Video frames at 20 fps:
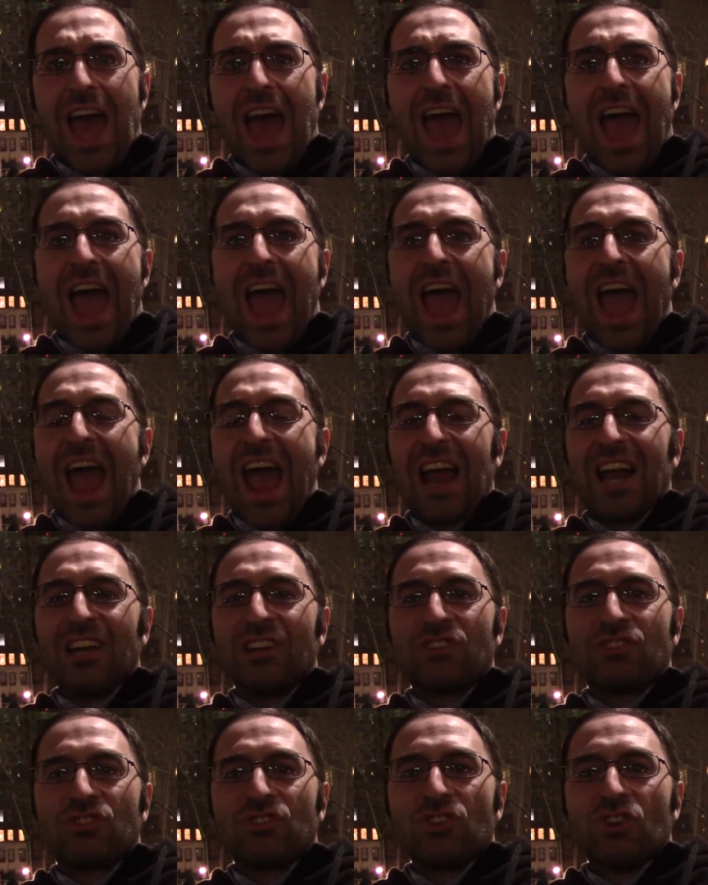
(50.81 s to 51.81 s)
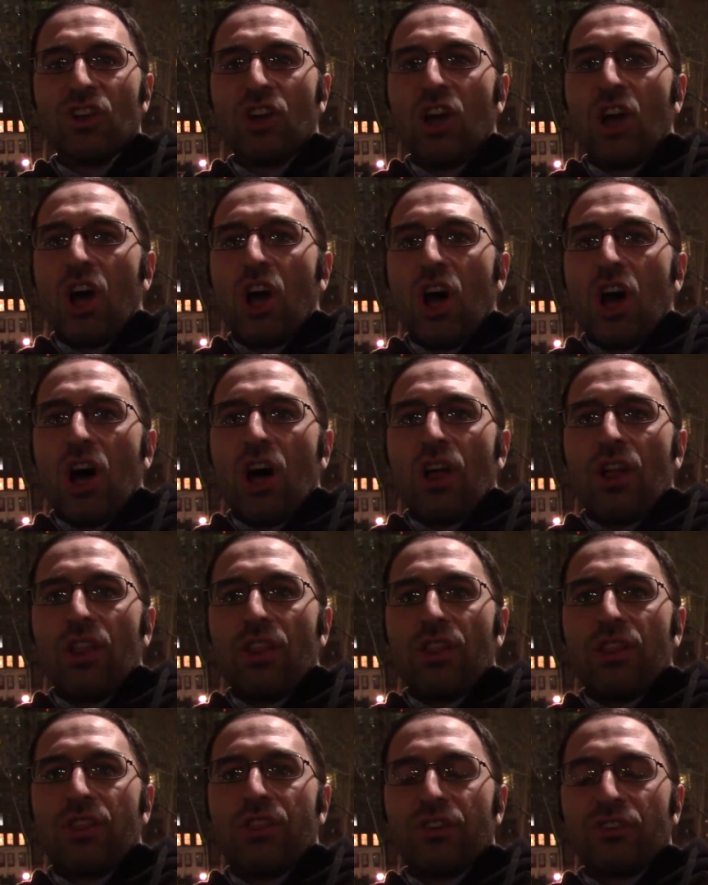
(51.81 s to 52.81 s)
And
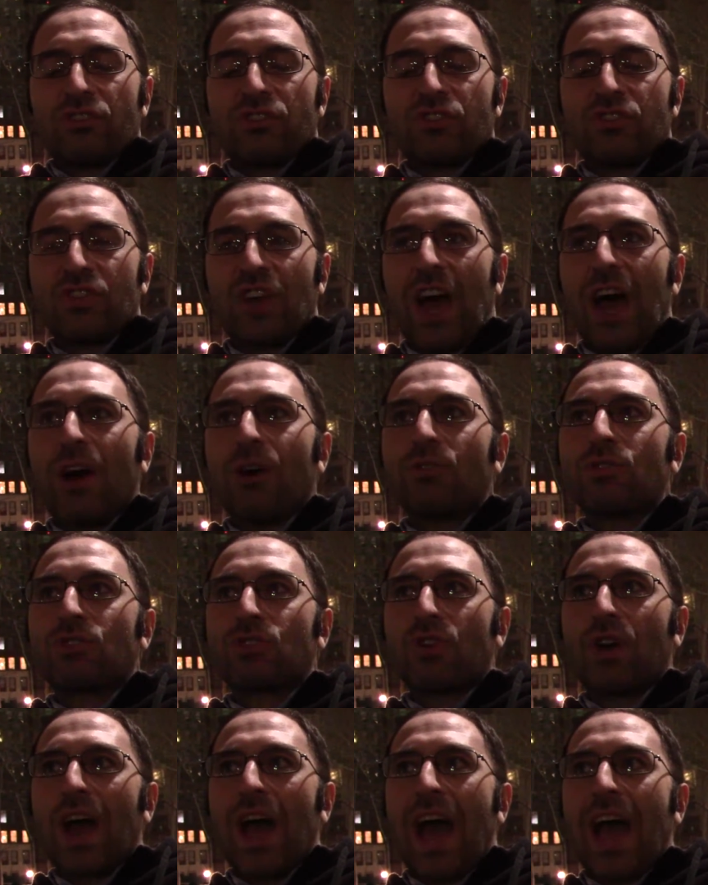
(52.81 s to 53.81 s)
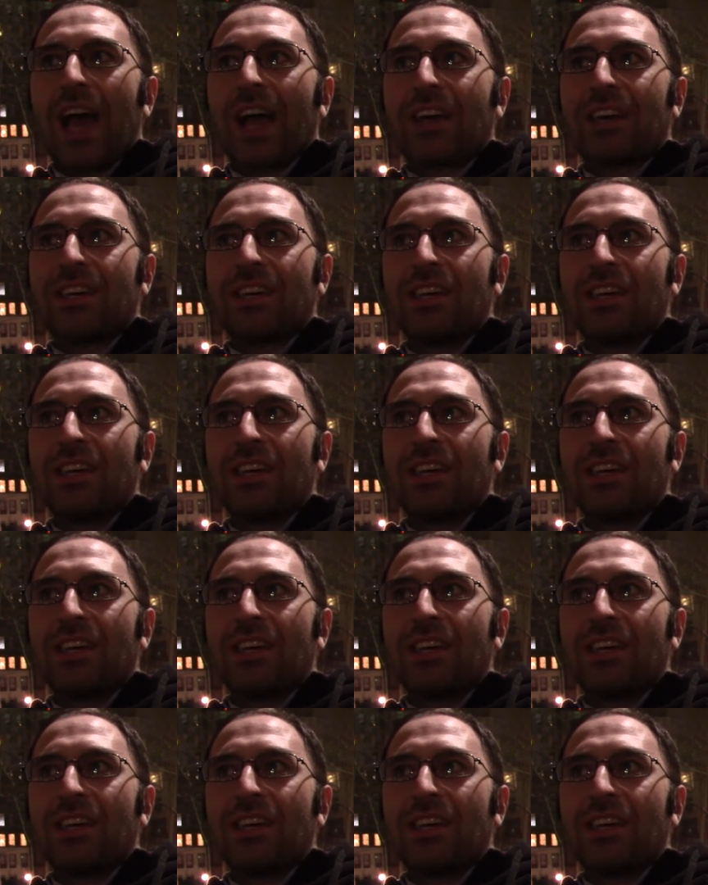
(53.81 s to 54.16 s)
the soundtrack